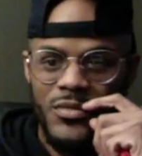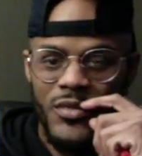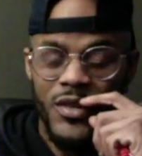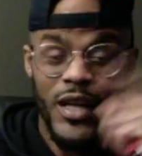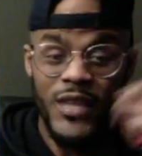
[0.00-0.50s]

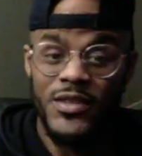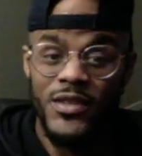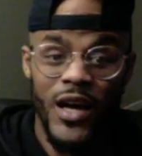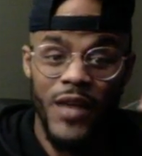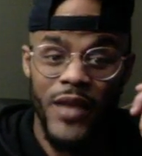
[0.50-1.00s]
And I still
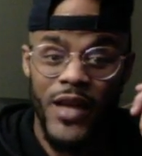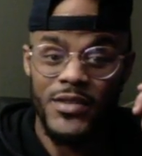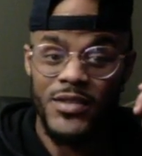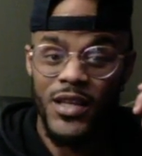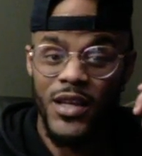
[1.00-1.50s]
have not
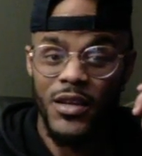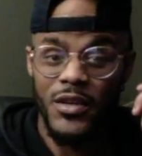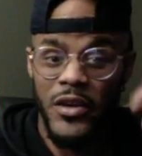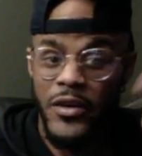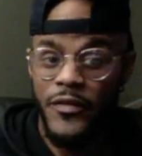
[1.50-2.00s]
seen
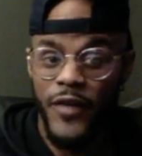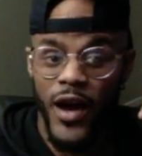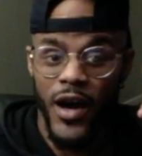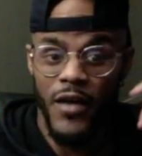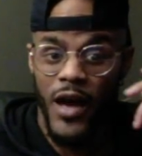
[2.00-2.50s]
Gear
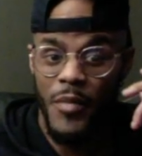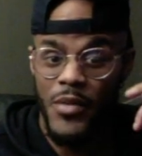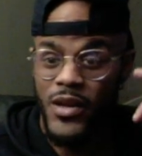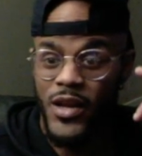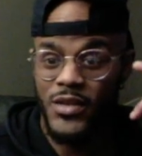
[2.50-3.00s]
5.
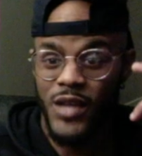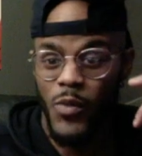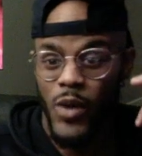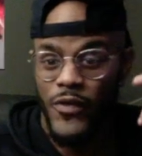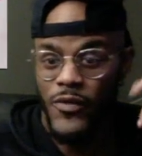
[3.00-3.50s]
That's what I'm
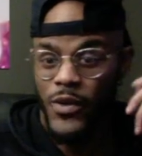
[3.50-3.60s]
waiting for.